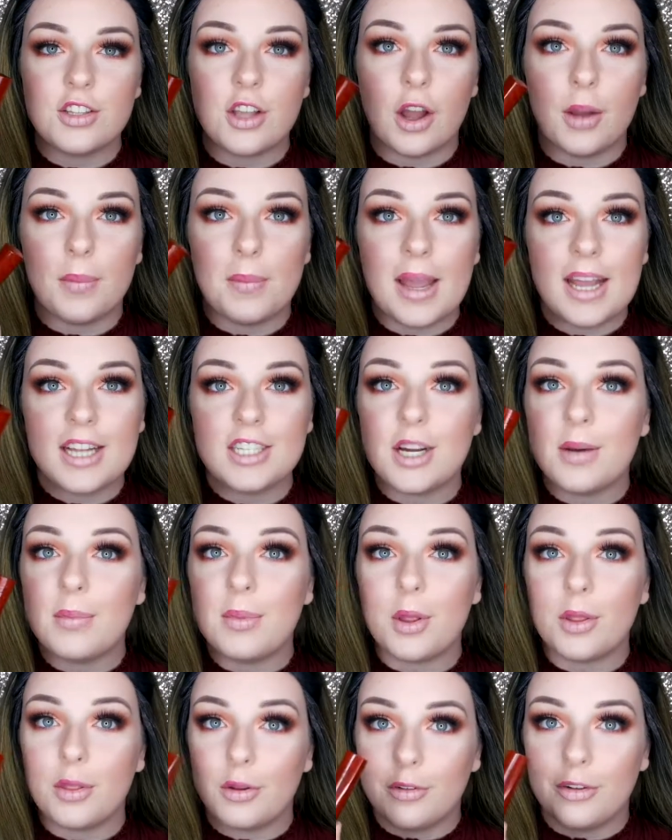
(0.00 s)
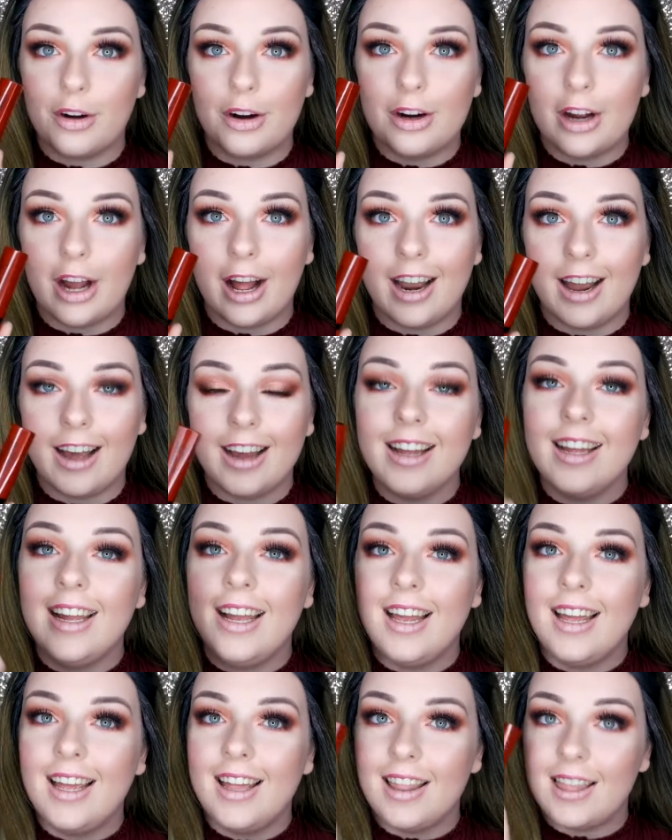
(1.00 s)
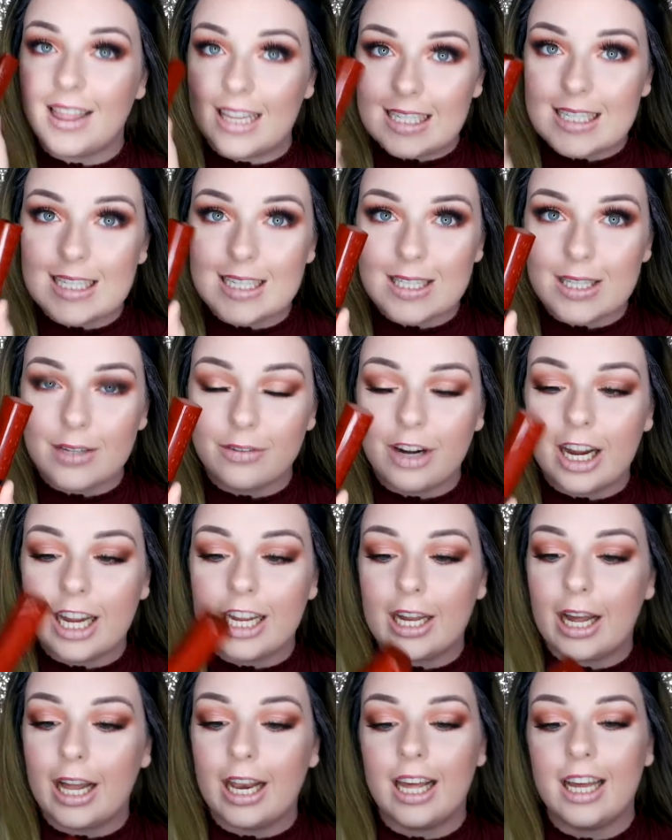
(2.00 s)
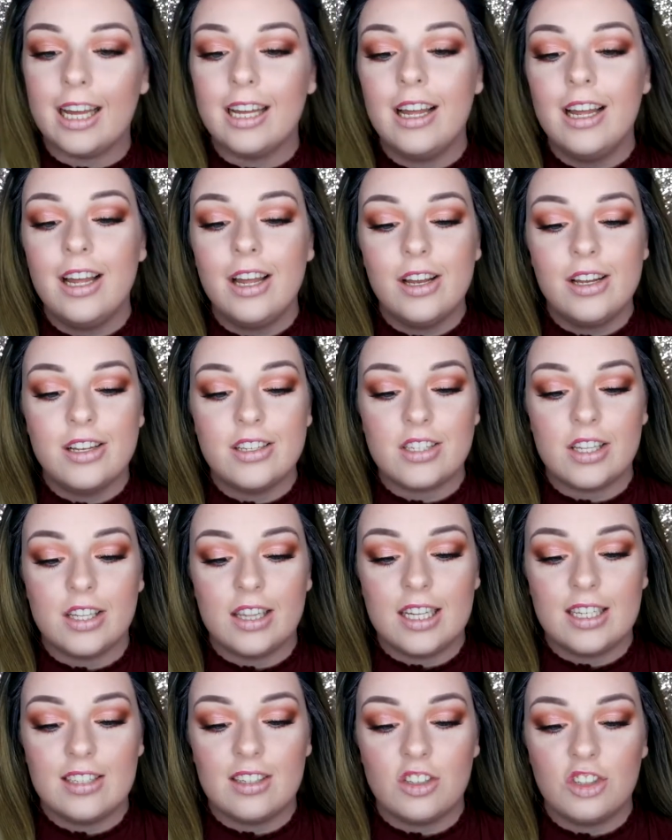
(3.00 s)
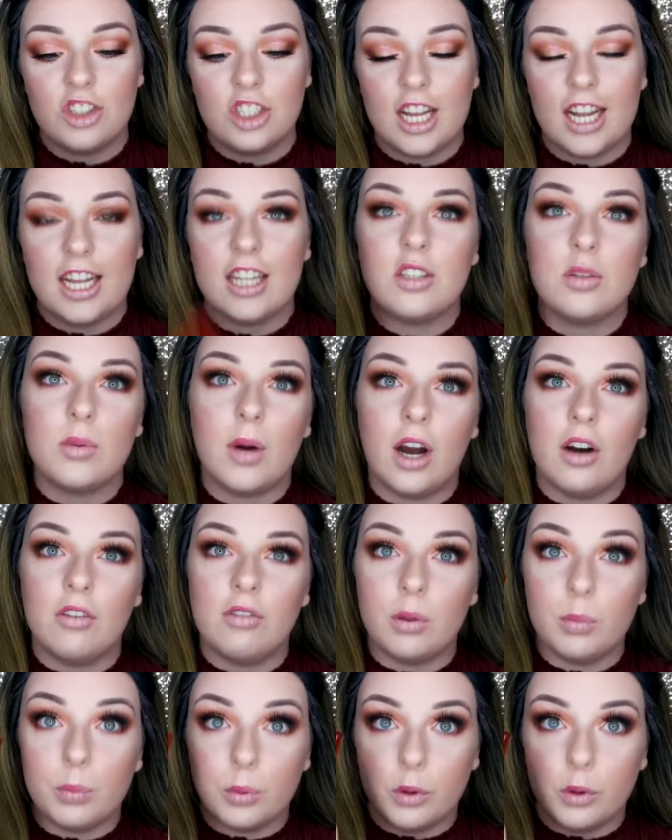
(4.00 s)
So I picked up the wrong colour. This is the right colour. So this is shade 12